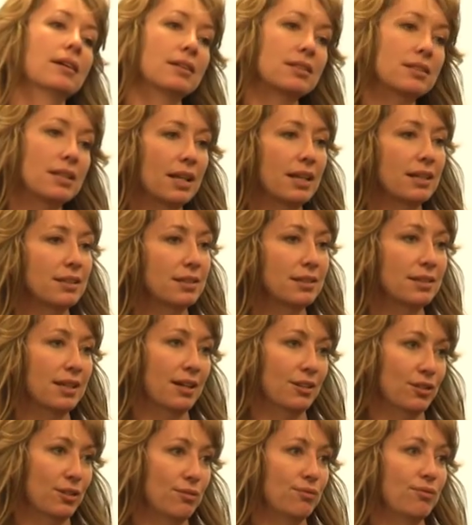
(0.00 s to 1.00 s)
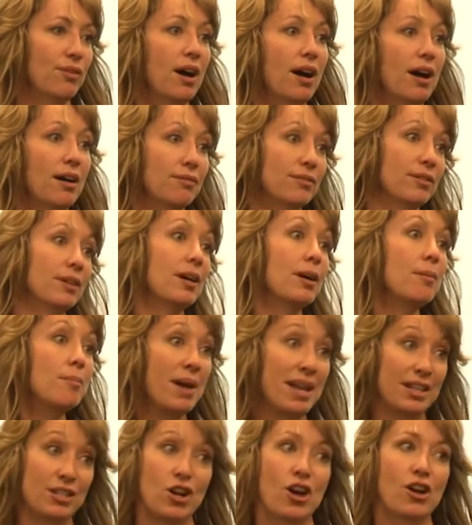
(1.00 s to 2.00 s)
selected down to 5,
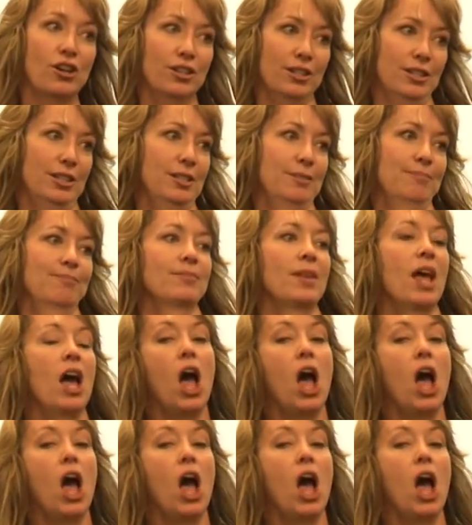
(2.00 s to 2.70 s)
made targets.